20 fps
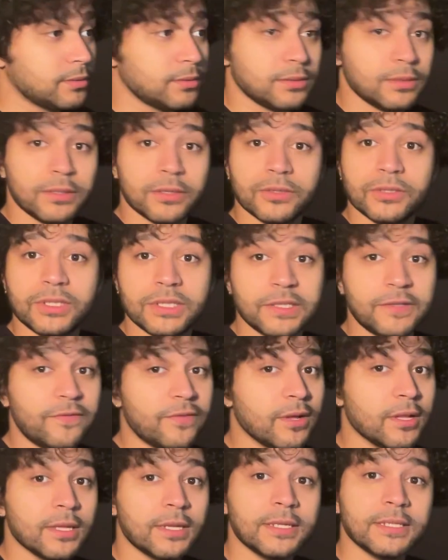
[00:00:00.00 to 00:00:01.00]
you know, she's
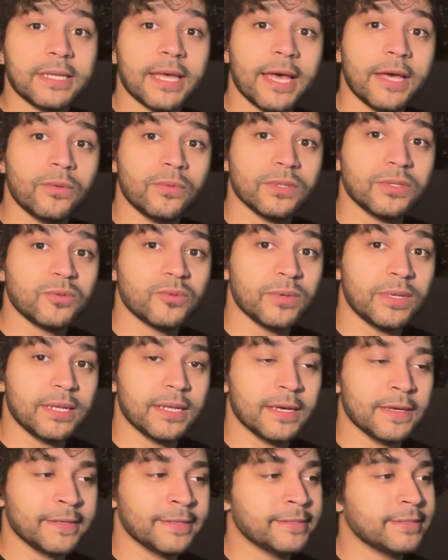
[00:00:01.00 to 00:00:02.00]
filling his head with sweet
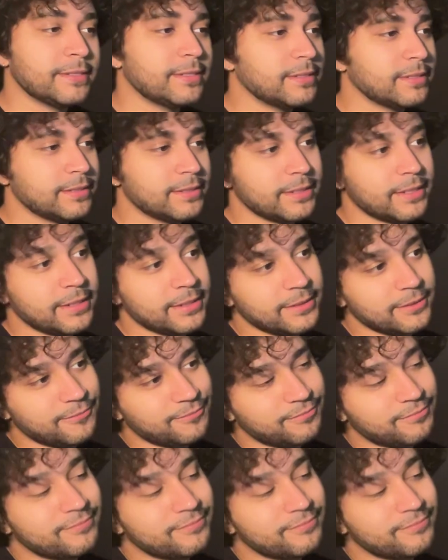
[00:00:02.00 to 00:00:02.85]
nothings, and